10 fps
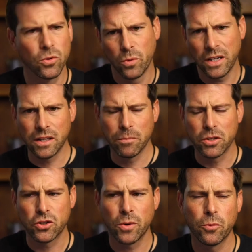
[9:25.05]
to really
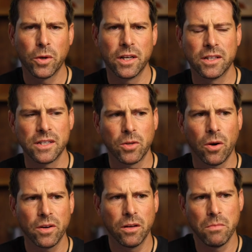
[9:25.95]
demonstrate what it is I'm
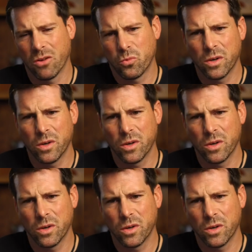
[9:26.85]
talking about,